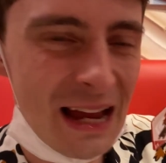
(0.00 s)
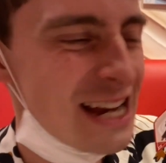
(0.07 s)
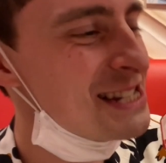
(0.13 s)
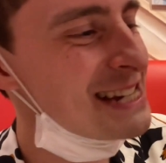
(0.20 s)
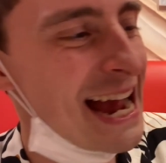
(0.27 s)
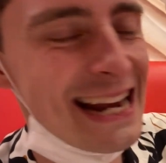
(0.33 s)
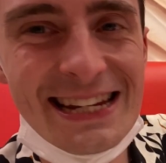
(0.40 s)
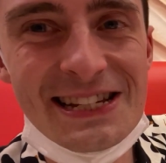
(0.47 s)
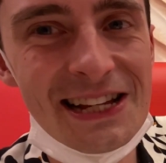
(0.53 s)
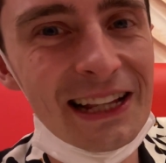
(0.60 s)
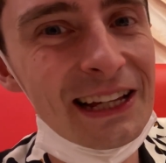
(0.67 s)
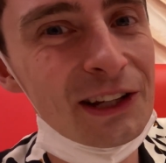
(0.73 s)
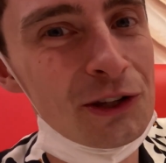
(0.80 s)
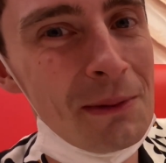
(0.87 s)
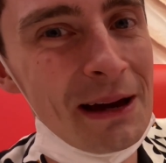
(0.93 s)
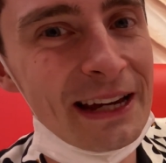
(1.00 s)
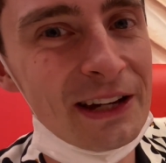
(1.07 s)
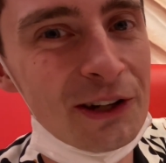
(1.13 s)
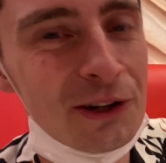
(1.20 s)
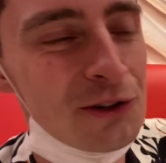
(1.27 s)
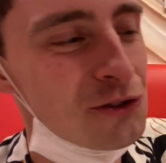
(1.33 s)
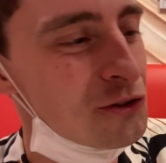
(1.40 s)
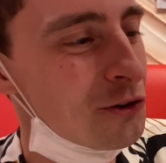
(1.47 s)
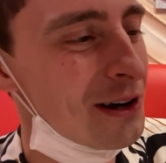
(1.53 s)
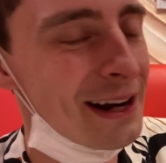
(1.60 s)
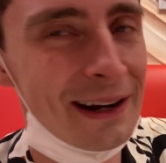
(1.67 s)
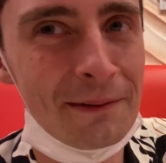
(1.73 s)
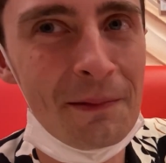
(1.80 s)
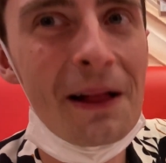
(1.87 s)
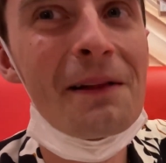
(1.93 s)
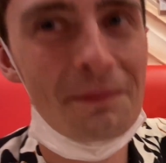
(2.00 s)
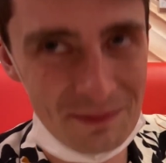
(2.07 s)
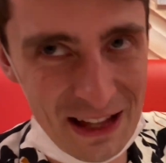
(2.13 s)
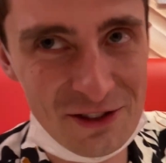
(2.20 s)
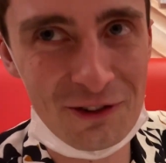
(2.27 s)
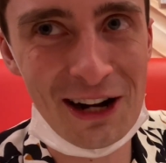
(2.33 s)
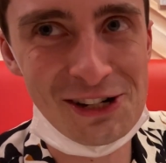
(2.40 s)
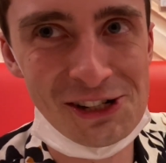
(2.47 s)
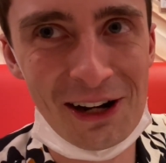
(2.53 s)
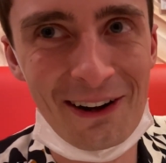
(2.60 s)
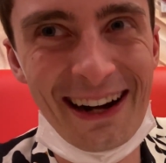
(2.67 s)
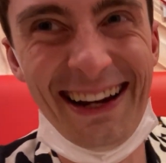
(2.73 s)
Daddy Diluc, you make a good drink. That's right, Cherry.